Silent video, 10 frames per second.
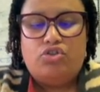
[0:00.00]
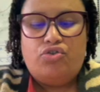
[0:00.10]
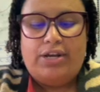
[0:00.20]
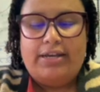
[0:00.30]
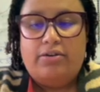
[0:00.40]

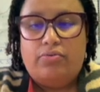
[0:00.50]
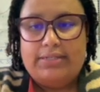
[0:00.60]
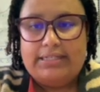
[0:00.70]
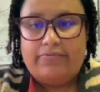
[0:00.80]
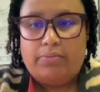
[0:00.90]
trade
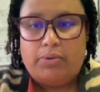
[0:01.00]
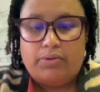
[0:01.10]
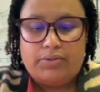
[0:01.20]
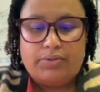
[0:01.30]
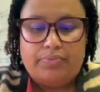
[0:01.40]

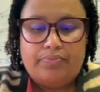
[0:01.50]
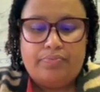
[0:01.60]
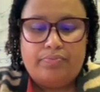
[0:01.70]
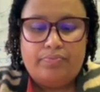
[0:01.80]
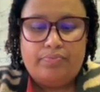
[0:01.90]
receivables.
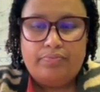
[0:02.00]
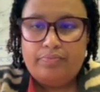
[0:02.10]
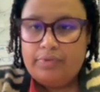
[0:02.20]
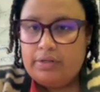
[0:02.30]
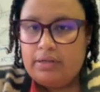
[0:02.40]

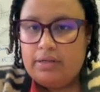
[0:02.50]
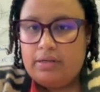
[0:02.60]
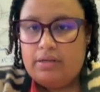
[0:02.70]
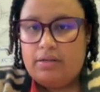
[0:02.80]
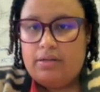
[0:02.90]

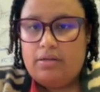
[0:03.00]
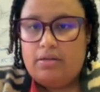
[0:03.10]
Okay.